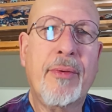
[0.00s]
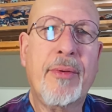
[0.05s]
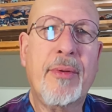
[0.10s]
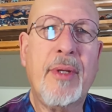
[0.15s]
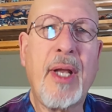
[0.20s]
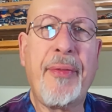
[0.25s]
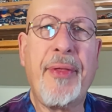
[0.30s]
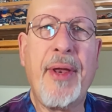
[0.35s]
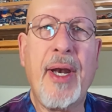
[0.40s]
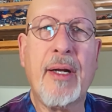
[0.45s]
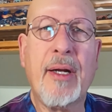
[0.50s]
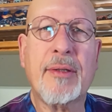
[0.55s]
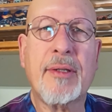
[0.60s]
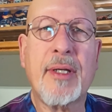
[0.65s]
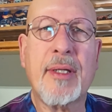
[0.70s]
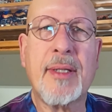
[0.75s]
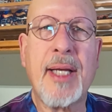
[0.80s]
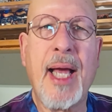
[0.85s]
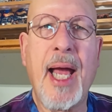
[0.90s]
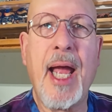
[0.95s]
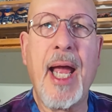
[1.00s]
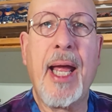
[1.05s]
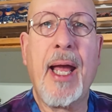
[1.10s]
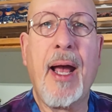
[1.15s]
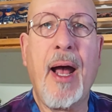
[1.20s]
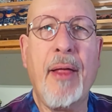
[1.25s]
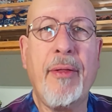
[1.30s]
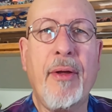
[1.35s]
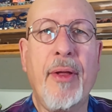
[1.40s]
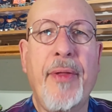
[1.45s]
nothing else to
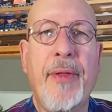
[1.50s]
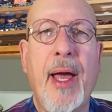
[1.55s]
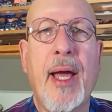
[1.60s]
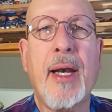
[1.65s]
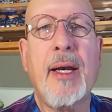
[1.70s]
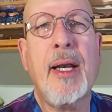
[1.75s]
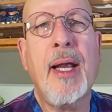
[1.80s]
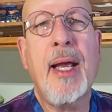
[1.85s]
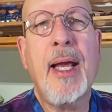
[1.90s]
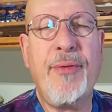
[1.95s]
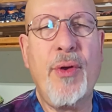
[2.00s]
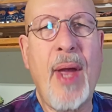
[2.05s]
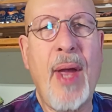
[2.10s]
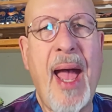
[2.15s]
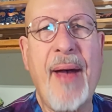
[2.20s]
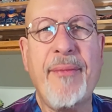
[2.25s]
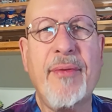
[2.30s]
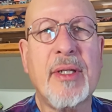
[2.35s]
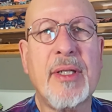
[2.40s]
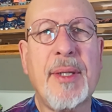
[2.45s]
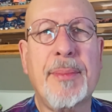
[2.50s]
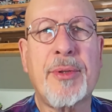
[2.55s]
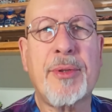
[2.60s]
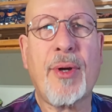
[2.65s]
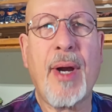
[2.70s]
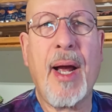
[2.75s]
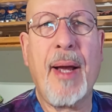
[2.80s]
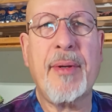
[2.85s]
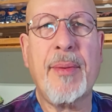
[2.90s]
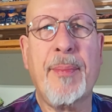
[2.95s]
say other than if you haven't
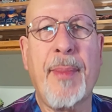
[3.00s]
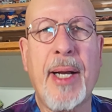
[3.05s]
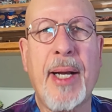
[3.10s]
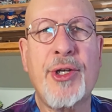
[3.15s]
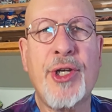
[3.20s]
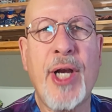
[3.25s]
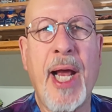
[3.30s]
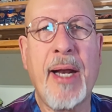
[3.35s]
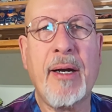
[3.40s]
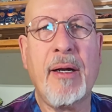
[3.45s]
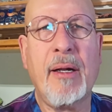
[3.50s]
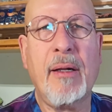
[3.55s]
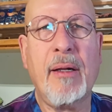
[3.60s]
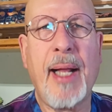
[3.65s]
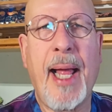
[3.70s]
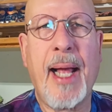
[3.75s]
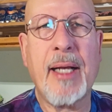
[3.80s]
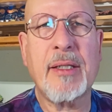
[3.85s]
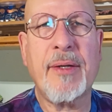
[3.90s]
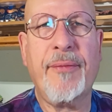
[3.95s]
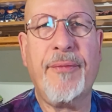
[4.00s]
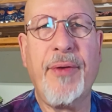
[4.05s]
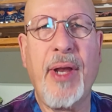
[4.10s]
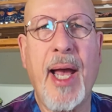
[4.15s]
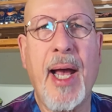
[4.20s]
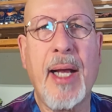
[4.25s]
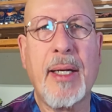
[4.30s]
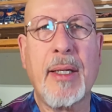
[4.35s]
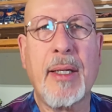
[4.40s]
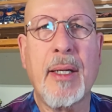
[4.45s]
subscribed to my channel as of
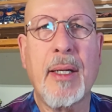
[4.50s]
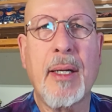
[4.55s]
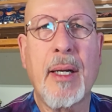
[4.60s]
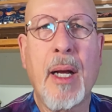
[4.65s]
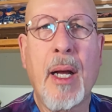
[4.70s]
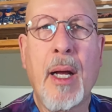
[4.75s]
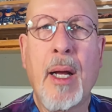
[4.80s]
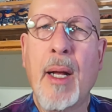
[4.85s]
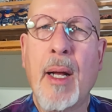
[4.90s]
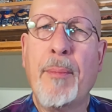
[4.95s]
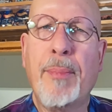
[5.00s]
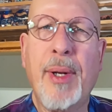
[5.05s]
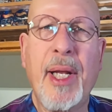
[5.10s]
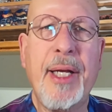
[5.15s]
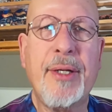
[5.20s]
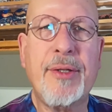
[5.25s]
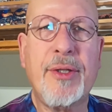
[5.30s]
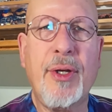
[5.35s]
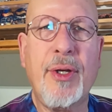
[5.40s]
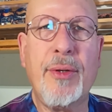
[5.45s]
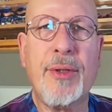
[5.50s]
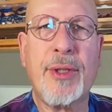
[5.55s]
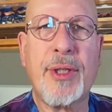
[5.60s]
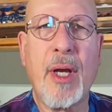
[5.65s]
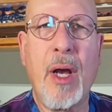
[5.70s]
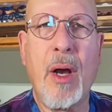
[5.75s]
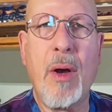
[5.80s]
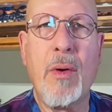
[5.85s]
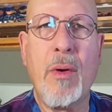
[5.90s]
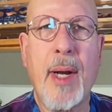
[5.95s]
yet, please do
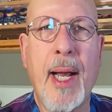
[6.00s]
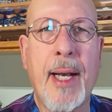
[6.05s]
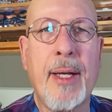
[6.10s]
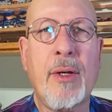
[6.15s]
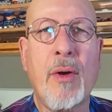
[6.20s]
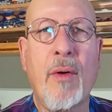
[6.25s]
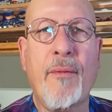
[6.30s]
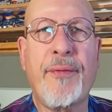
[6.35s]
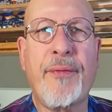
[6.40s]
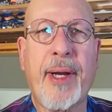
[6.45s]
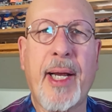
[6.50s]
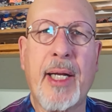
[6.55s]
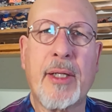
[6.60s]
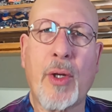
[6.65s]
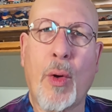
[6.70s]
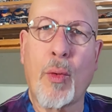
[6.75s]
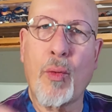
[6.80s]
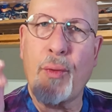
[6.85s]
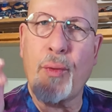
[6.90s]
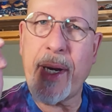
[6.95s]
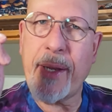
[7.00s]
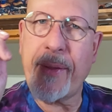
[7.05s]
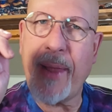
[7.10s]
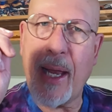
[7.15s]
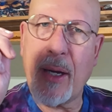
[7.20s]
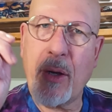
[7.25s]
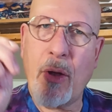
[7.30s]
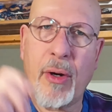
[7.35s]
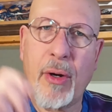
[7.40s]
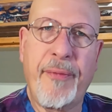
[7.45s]
so and don't forget to ring
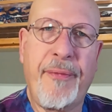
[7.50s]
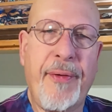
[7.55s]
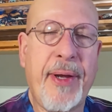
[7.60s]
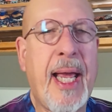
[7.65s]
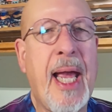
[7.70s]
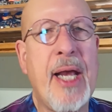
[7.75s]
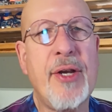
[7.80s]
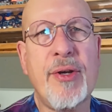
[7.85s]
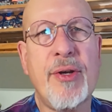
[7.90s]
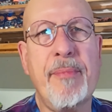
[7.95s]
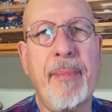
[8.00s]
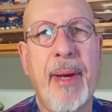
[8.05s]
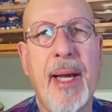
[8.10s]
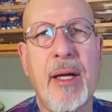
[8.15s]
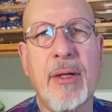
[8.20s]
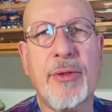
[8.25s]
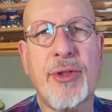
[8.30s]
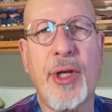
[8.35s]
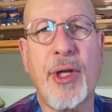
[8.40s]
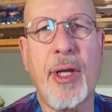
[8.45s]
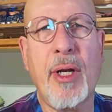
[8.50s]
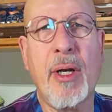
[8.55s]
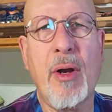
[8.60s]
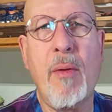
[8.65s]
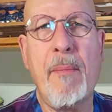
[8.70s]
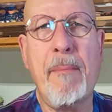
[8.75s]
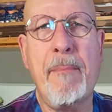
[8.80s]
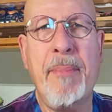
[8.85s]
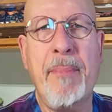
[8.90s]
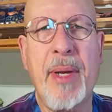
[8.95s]
that notification bell so you don't